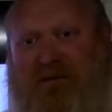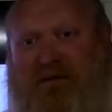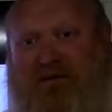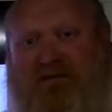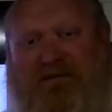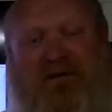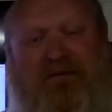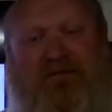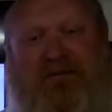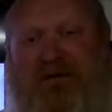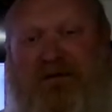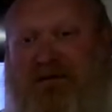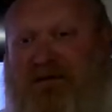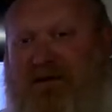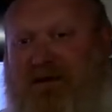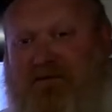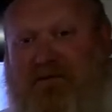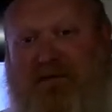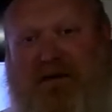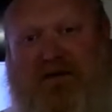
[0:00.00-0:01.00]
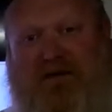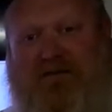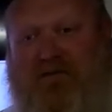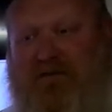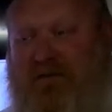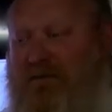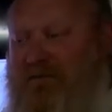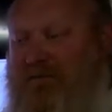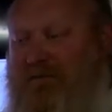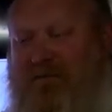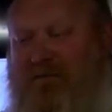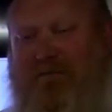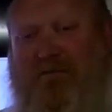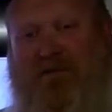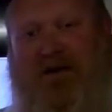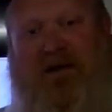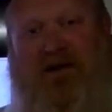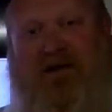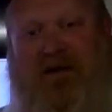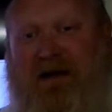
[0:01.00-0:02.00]
Something to cover that trigger so if
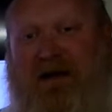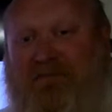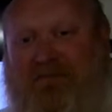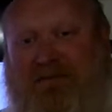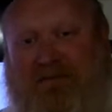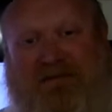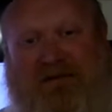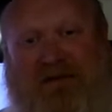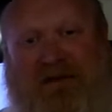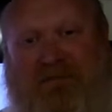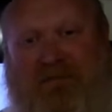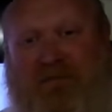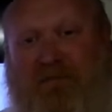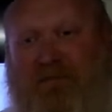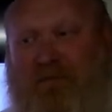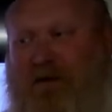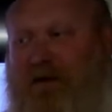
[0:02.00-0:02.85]
you have to slam on